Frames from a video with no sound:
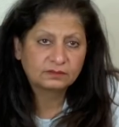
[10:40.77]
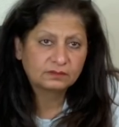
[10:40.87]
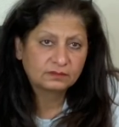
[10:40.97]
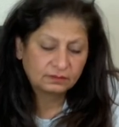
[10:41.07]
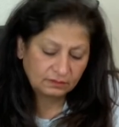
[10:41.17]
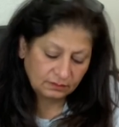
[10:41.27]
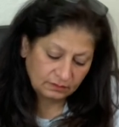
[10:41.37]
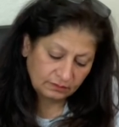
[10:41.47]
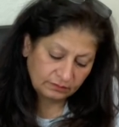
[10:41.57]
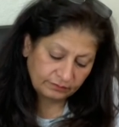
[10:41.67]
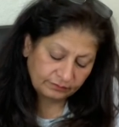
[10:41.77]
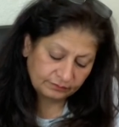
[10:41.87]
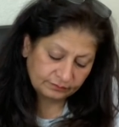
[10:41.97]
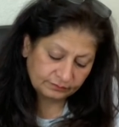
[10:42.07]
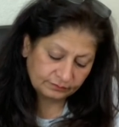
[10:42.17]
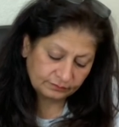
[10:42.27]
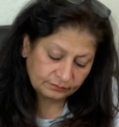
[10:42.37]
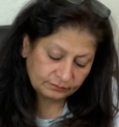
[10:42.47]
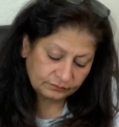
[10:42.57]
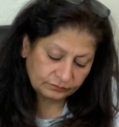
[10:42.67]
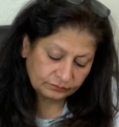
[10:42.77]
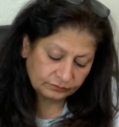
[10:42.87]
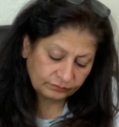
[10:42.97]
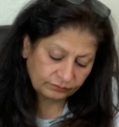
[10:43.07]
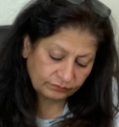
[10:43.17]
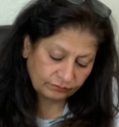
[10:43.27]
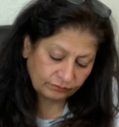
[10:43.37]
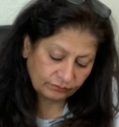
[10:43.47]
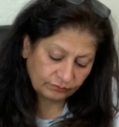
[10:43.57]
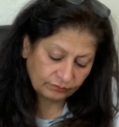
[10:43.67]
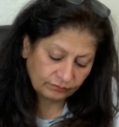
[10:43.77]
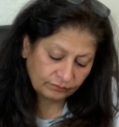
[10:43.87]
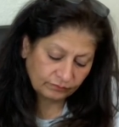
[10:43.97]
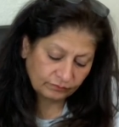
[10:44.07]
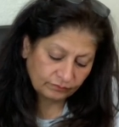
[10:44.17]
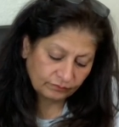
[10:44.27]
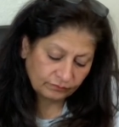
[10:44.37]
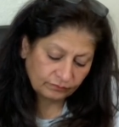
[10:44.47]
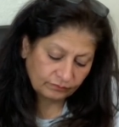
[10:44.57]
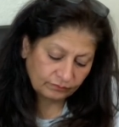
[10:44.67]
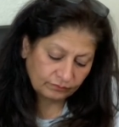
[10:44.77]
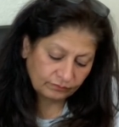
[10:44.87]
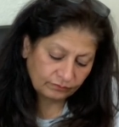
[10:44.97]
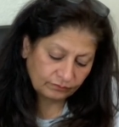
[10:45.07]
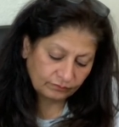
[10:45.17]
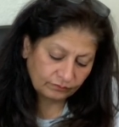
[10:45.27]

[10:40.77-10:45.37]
Nobody speaks.